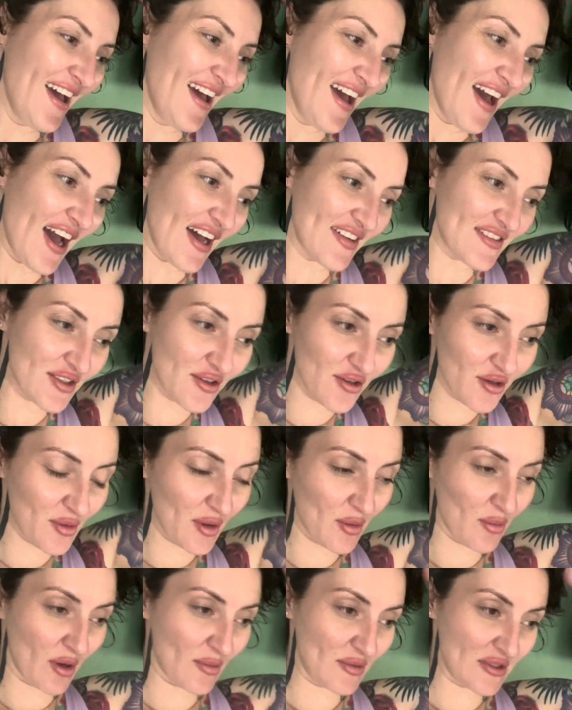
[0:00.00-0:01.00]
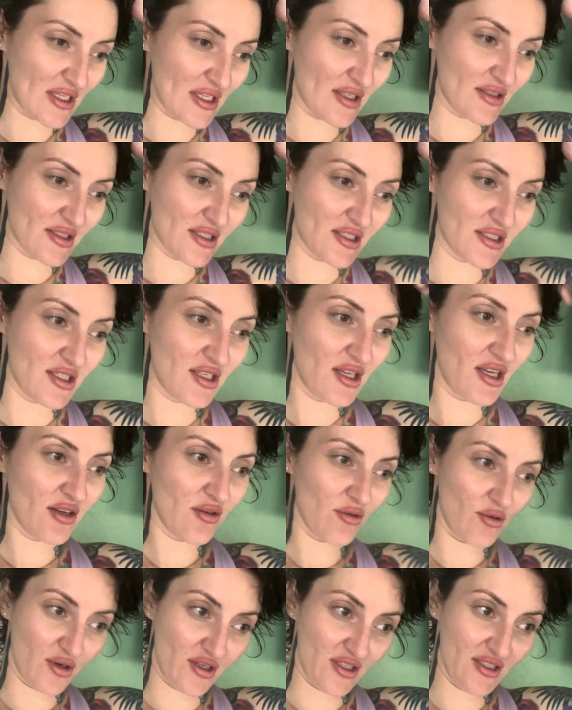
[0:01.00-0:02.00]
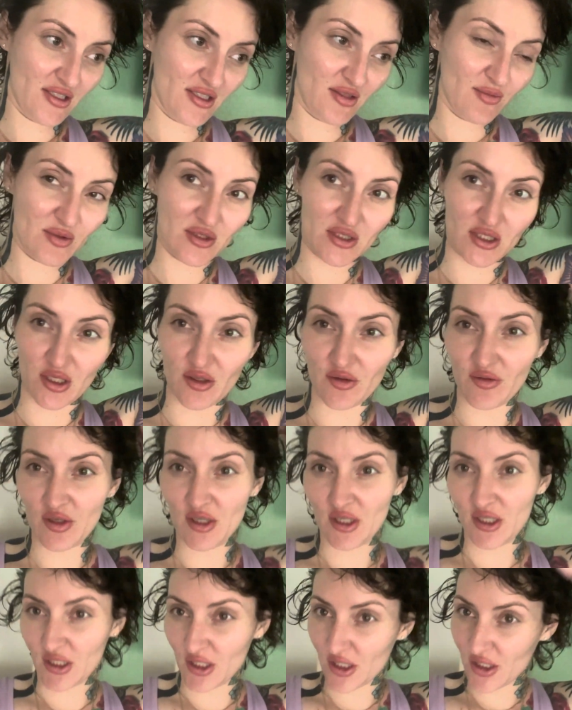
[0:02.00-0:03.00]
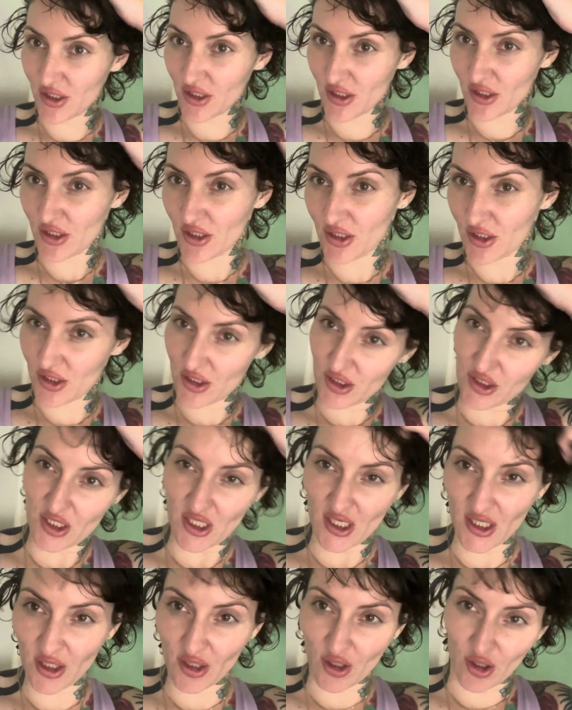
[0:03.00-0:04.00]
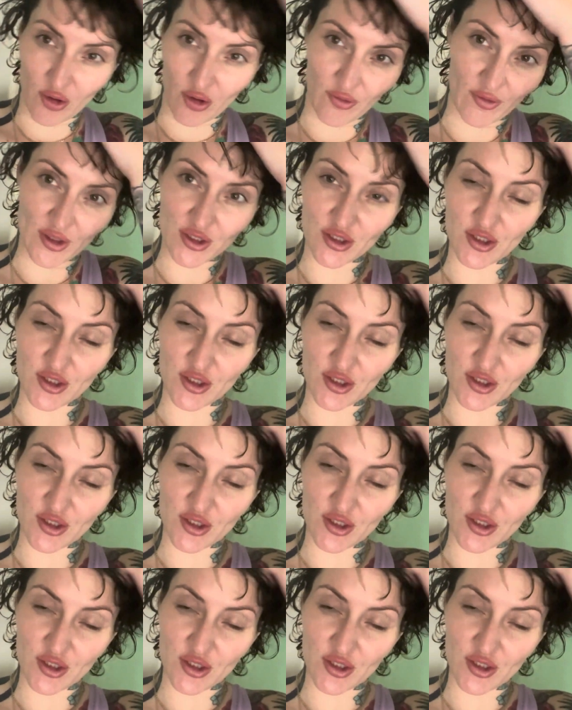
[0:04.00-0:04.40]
have to go to my mama's house because she had ordered some stuff and she had COVID.